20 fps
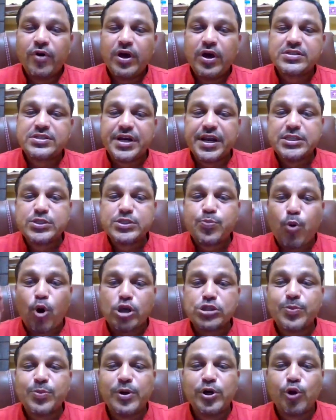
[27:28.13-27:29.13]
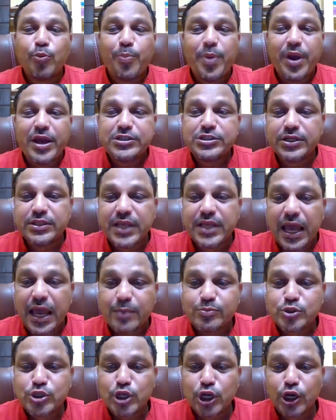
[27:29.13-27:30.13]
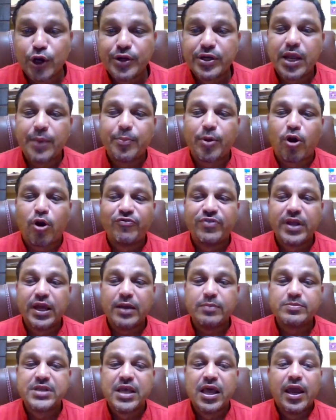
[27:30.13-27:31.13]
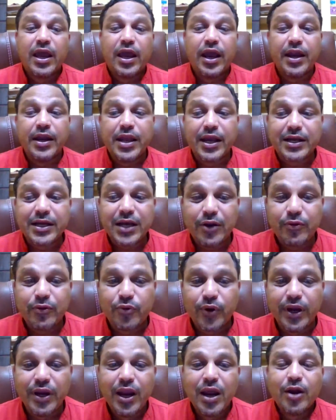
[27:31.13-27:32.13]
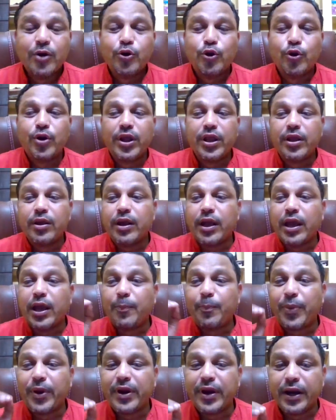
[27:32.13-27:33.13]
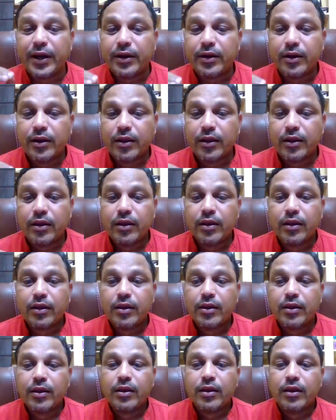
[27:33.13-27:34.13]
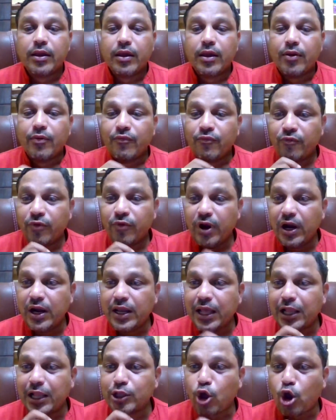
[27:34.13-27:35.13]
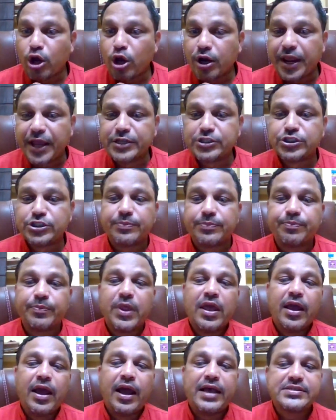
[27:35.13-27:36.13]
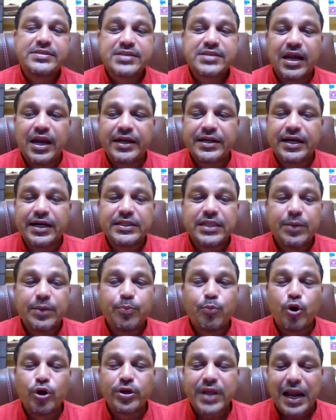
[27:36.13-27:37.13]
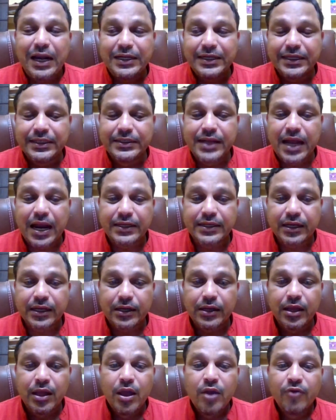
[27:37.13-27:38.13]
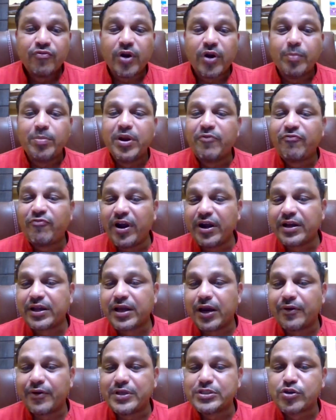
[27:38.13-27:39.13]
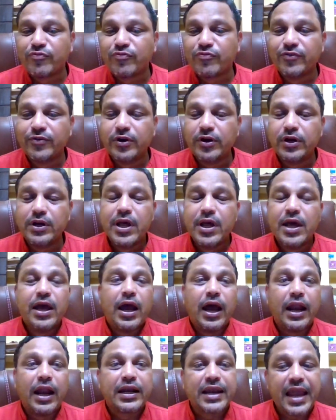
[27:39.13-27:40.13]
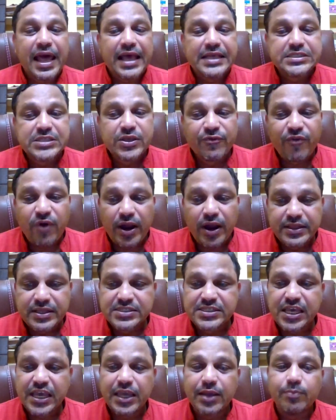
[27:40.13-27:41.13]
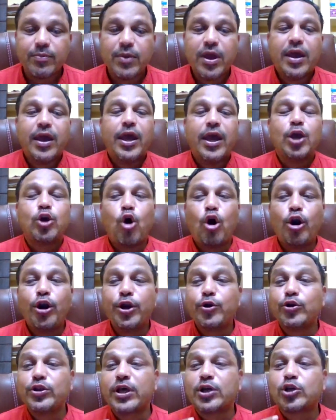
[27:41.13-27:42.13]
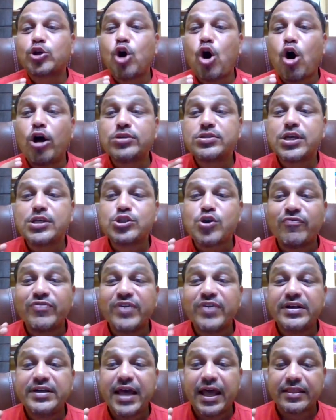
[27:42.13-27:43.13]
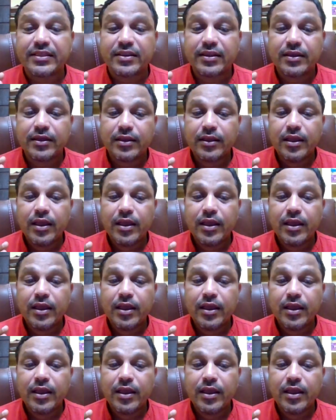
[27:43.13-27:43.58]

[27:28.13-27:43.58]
First, it is possible to measure the absolute number of deaths in a country during a period. World Health Organization has collected the mortality data from different countries of the world and classified the same according to the causes of the death.